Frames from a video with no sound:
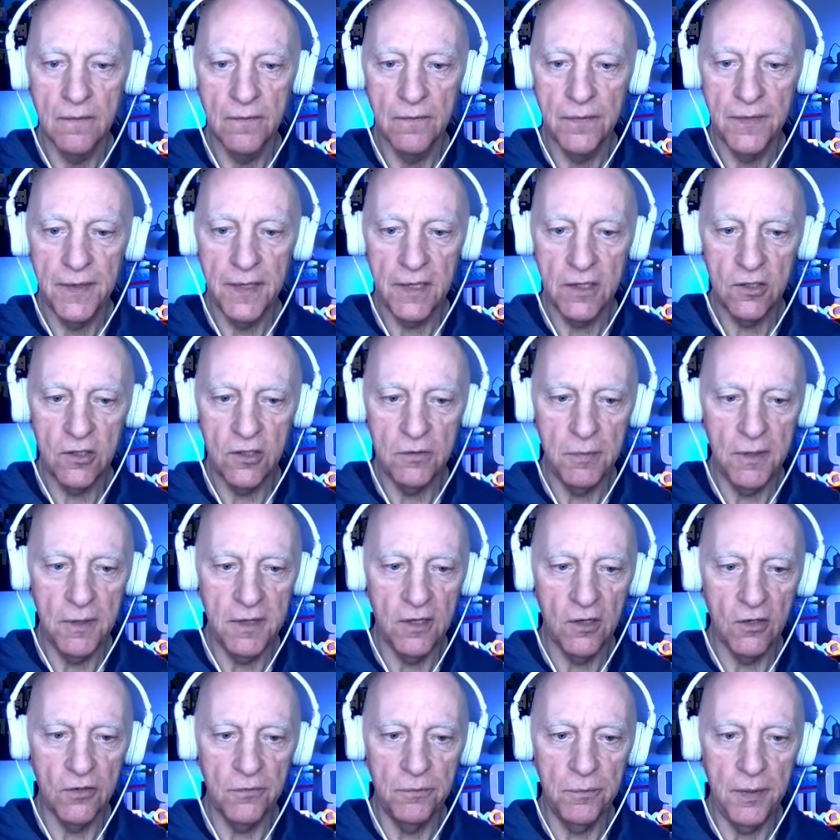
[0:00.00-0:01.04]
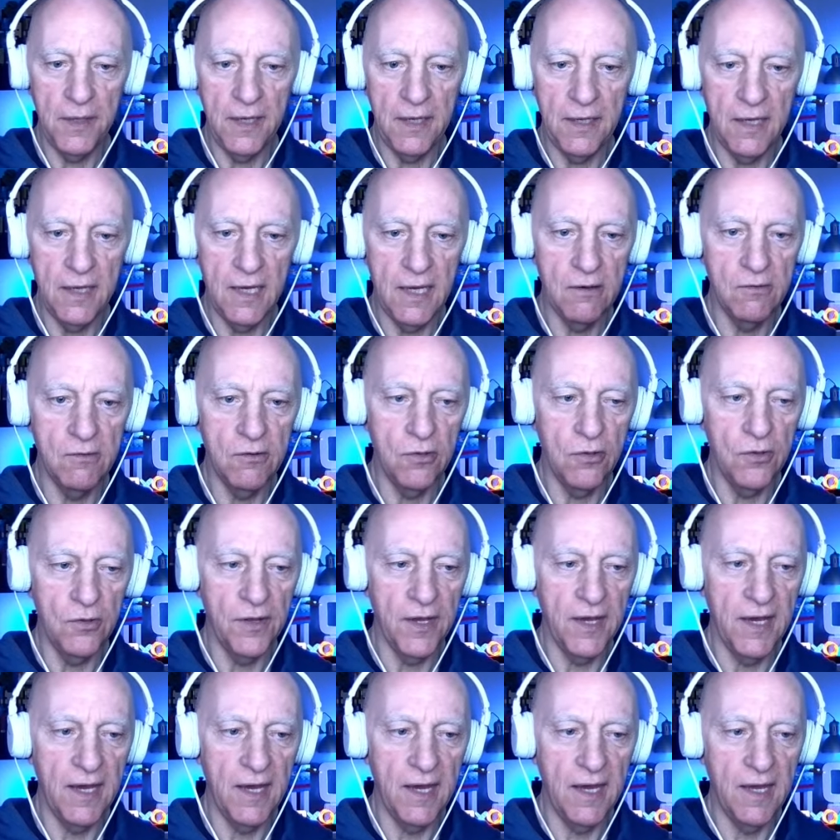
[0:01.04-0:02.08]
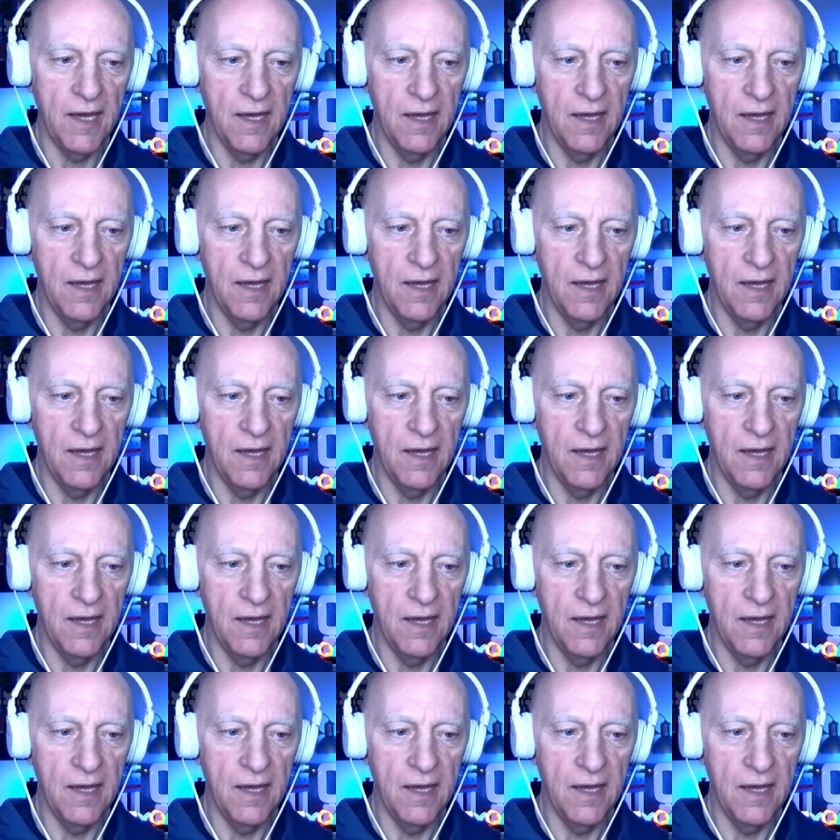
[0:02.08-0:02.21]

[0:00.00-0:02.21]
There could be the odd bit here or there.